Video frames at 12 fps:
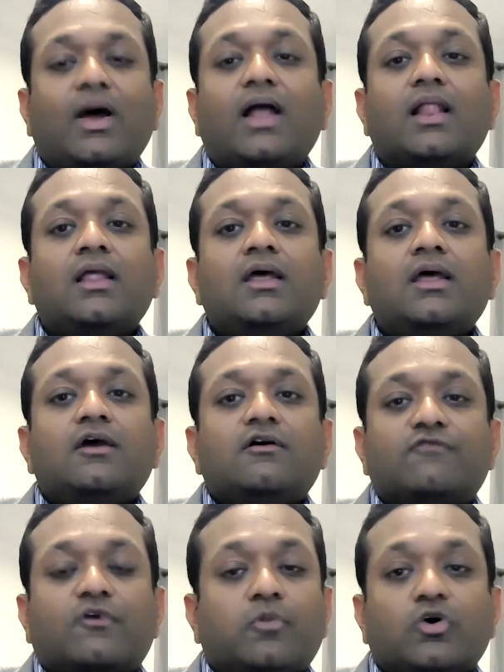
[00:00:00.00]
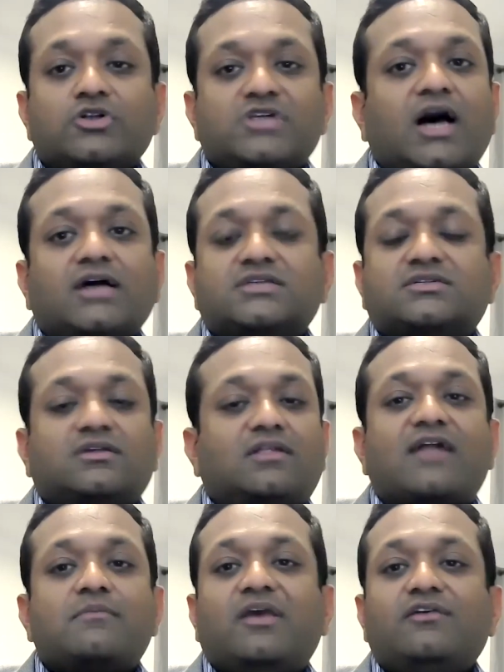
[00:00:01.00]
well. For Botox, a
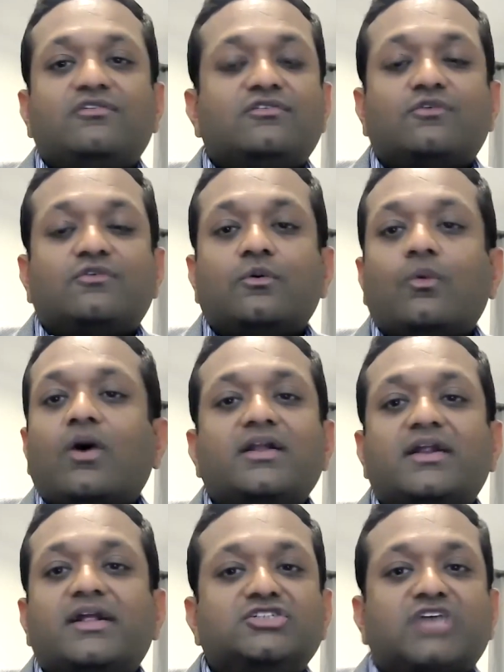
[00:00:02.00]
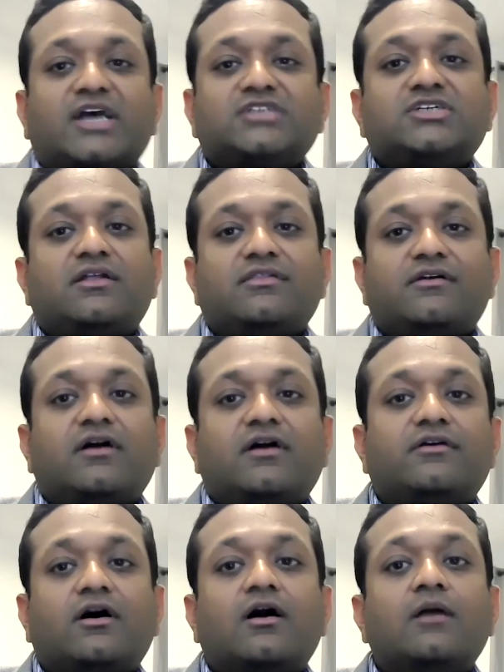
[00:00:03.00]
lot of patients don't want an injection in their
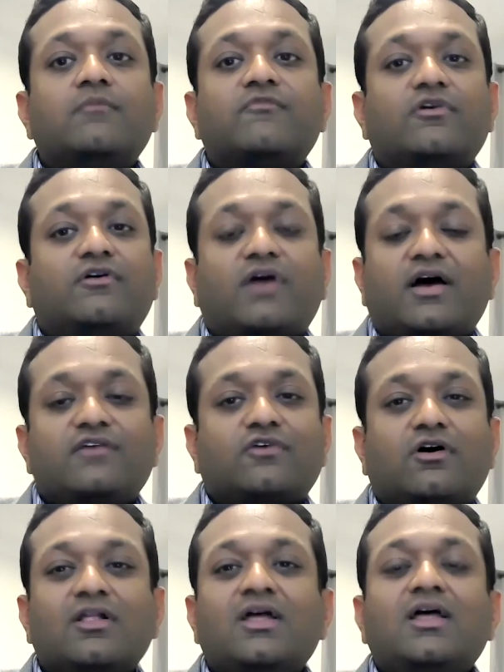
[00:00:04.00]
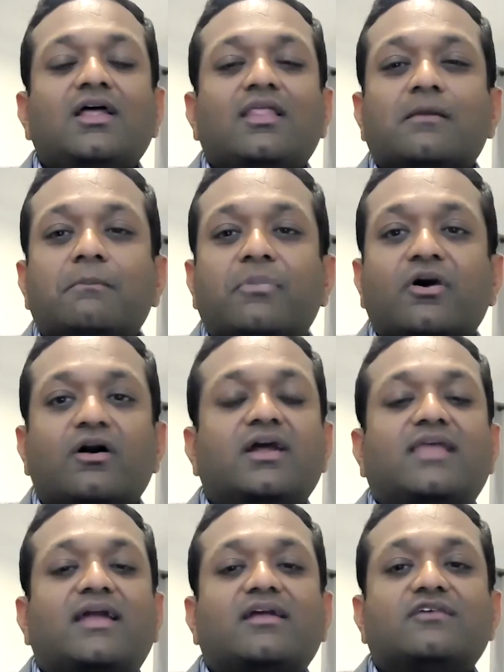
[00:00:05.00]
underarm. For Drysol, the
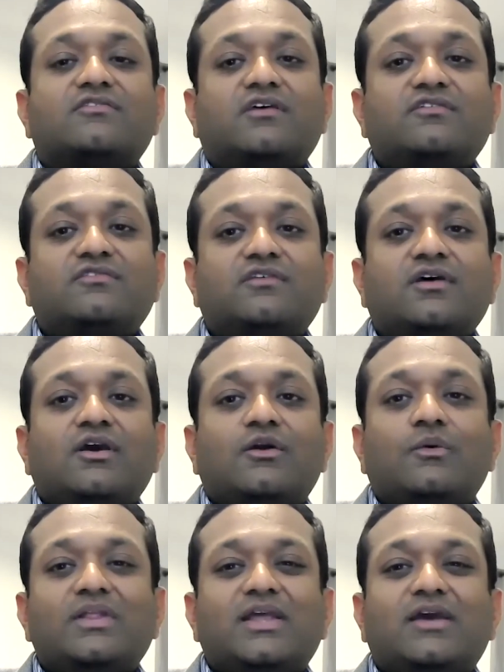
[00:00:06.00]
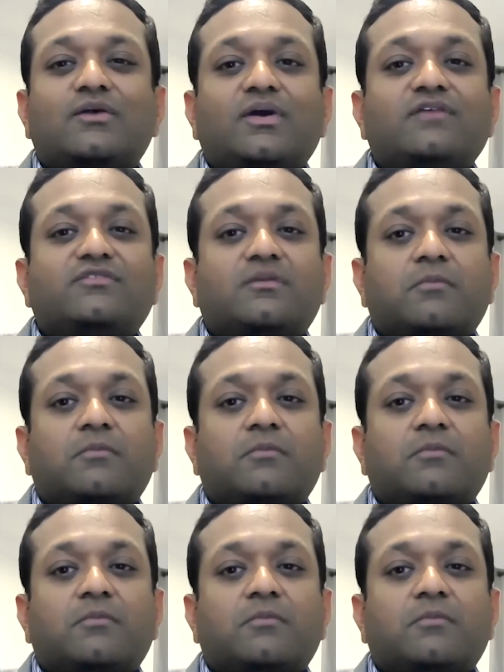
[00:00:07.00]
burning that exists really creates a